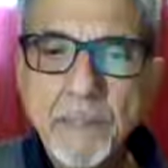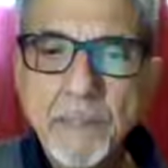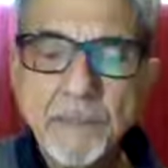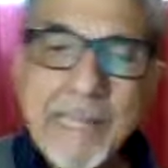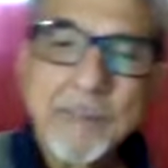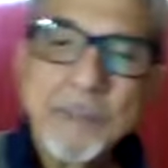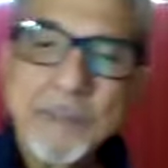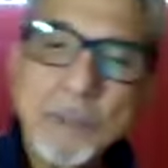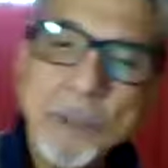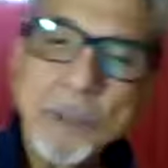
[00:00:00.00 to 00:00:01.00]
Yeah,
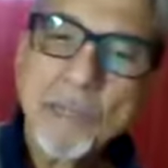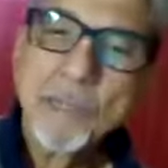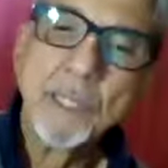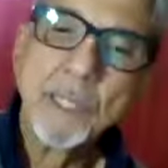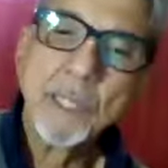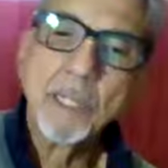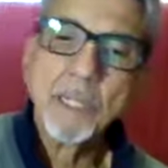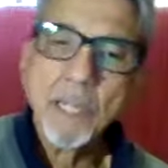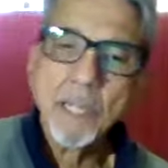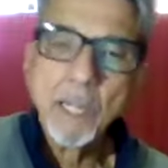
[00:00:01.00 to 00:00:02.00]
science will never
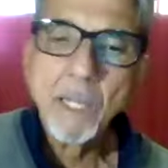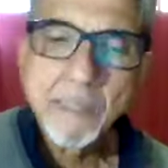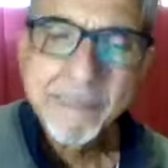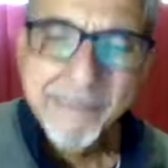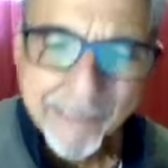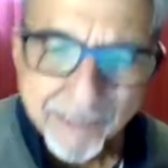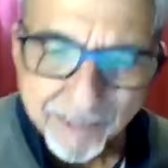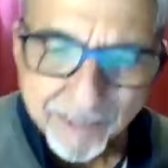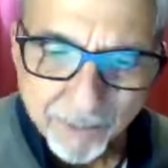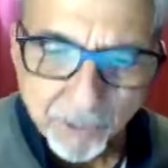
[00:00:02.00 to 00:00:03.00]

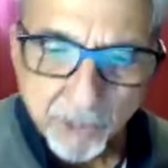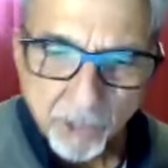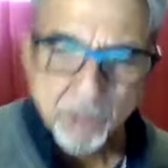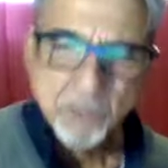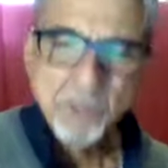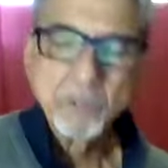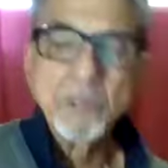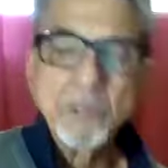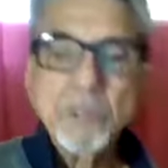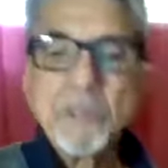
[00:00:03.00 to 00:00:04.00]
get even close to
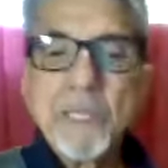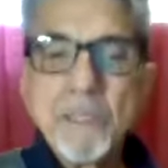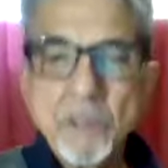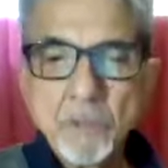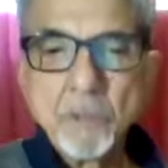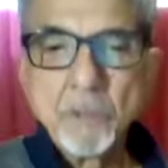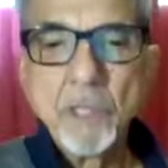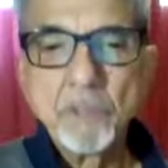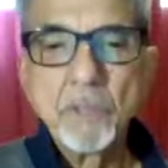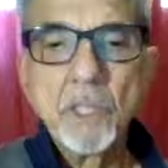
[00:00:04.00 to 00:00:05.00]
understand the true
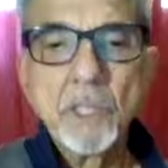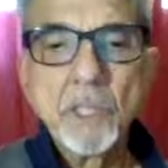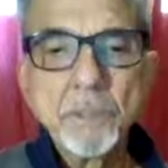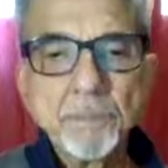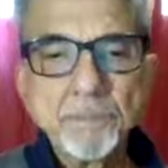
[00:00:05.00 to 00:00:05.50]
nature of God.